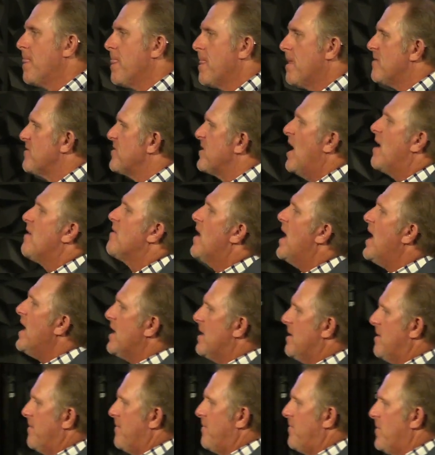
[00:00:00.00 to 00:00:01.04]
It's not right.
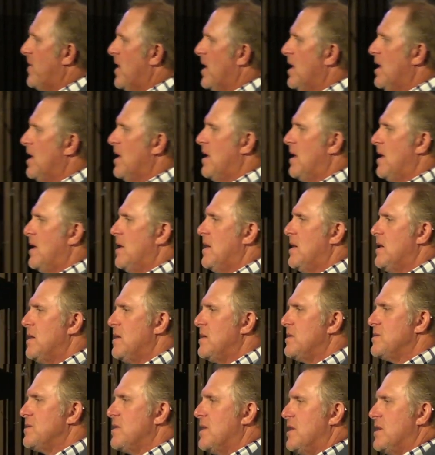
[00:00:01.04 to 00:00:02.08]

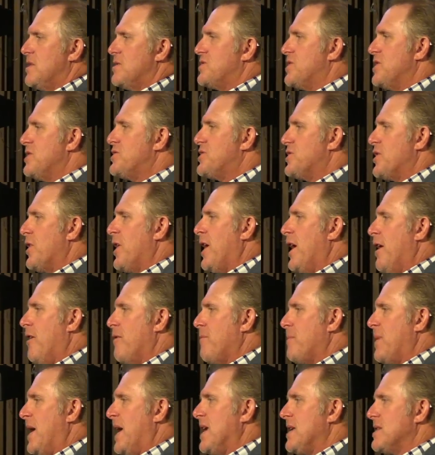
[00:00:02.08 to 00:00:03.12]
She's your
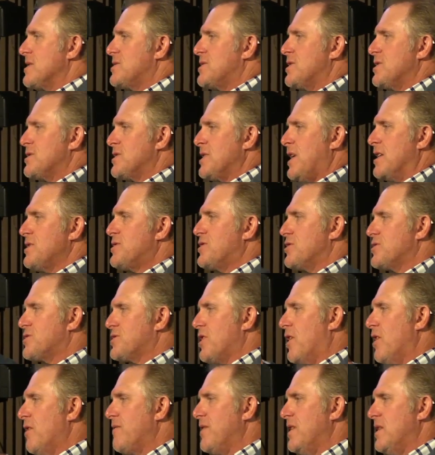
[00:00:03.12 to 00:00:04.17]
helpmate, she's not your
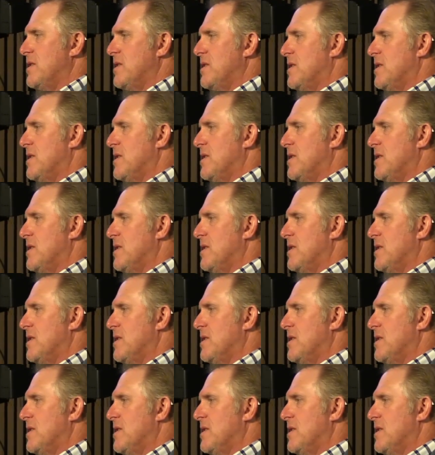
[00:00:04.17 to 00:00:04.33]
servant.